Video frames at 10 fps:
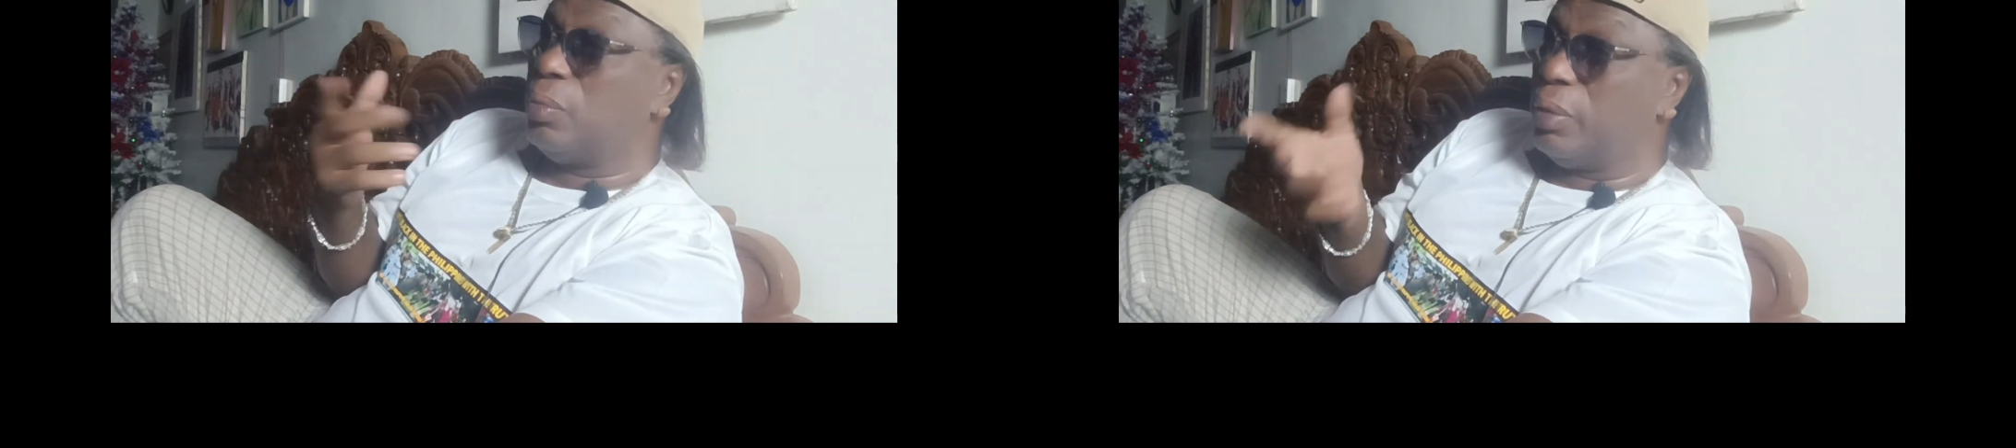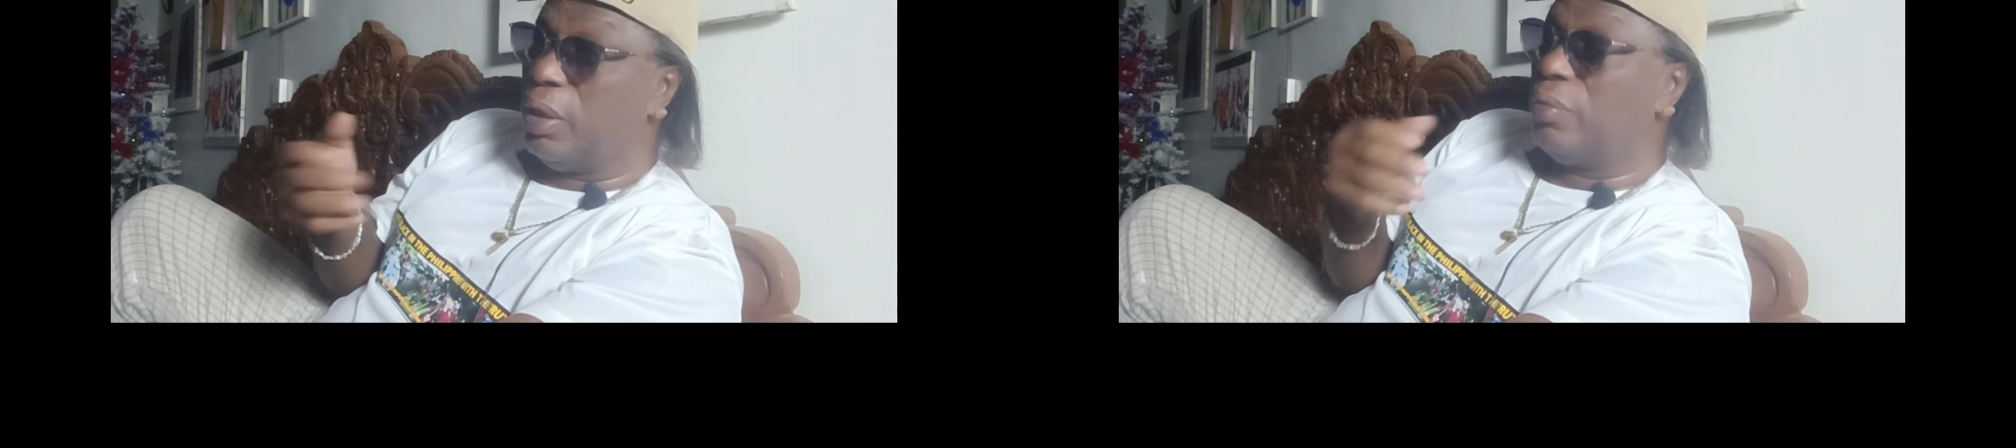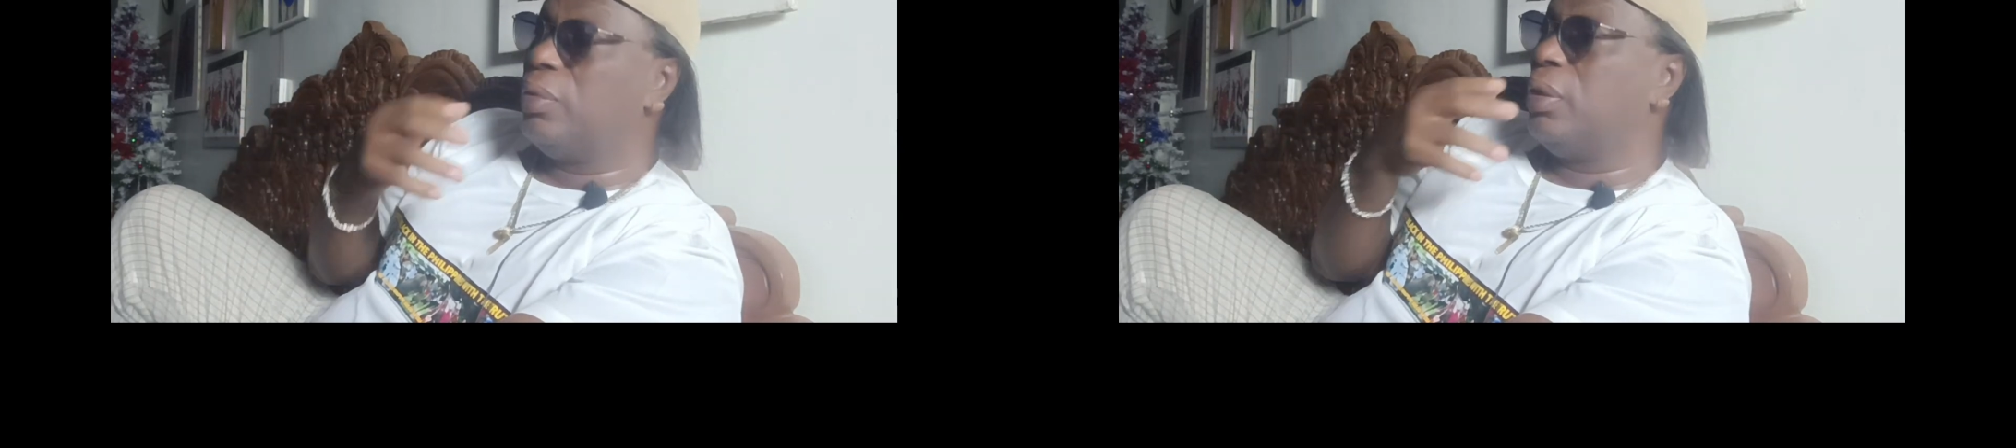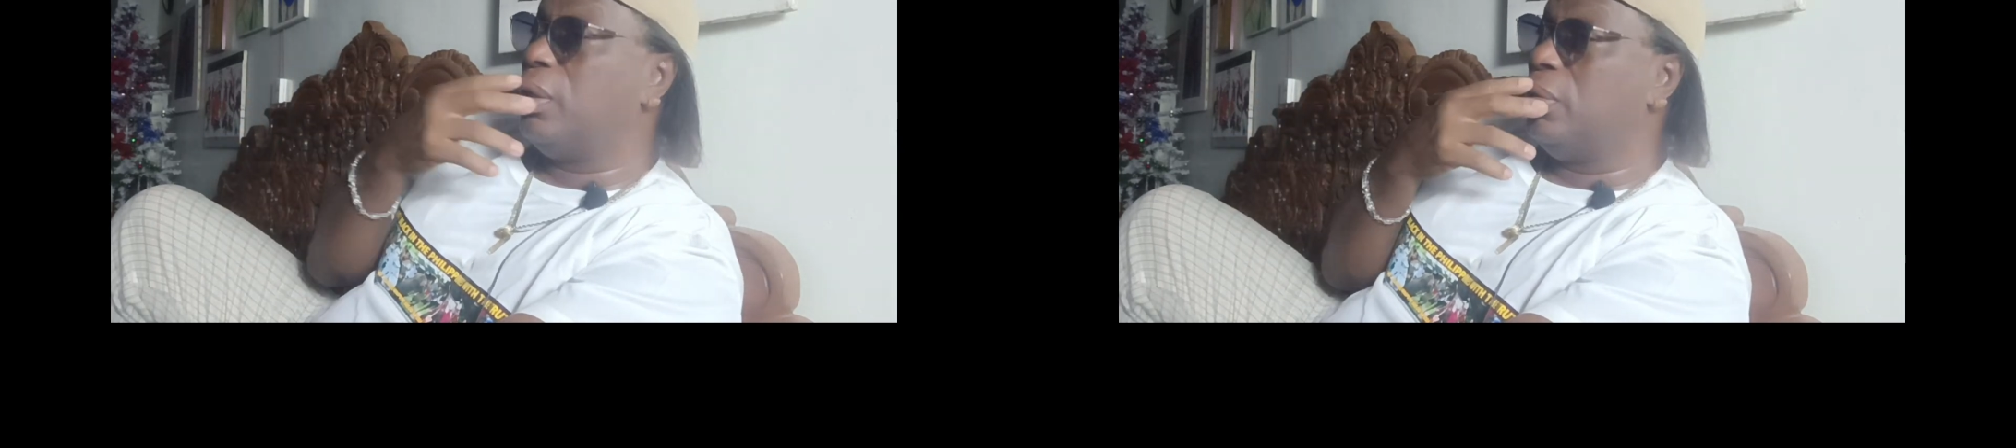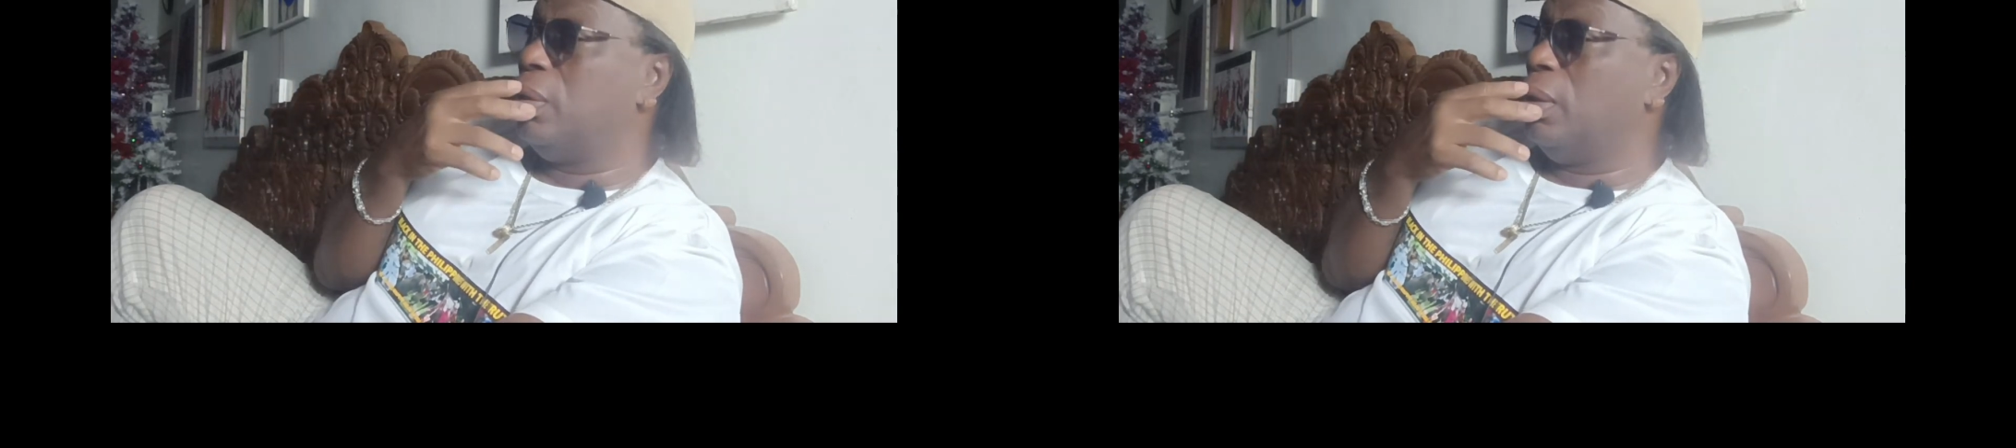or whatever.